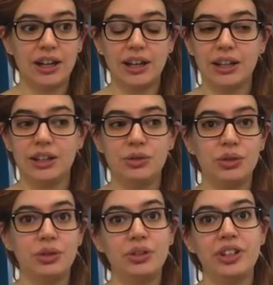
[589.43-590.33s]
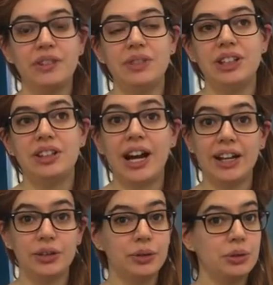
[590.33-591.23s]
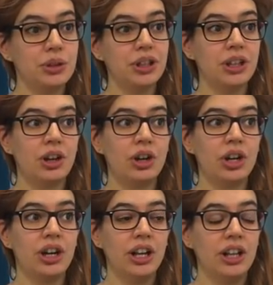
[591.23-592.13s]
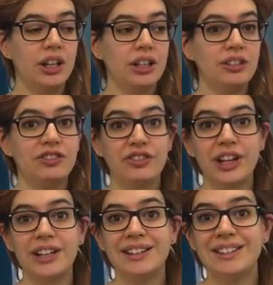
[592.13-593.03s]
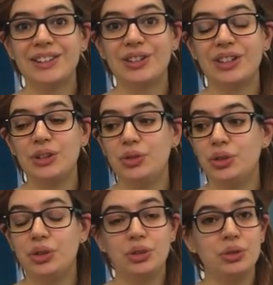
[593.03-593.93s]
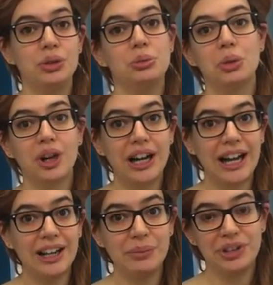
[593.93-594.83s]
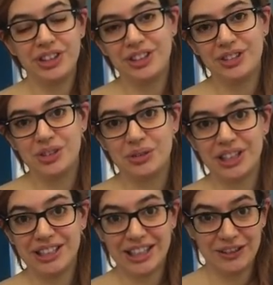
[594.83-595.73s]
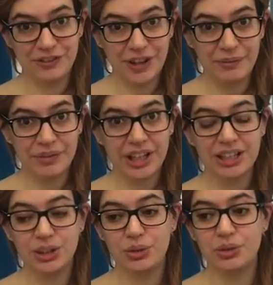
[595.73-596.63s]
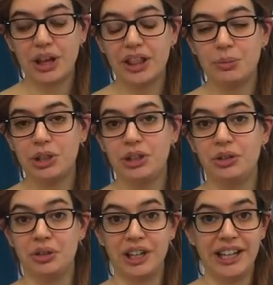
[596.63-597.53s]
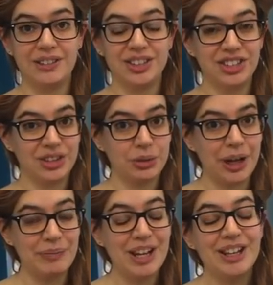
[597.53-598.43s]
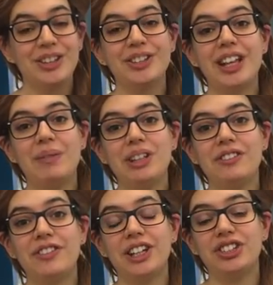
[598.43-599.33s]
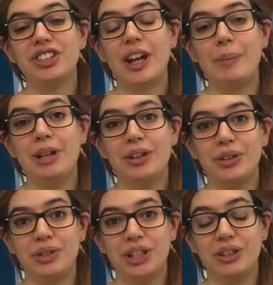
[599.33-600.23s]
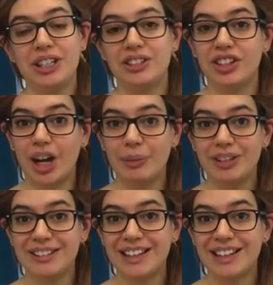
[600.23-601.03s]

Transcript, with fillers: if you learned them in high school or in France, or if you knew in morale but didn't know where it came from, and if you read them in your own language as well. So tell me in French uh, below the video in the comments.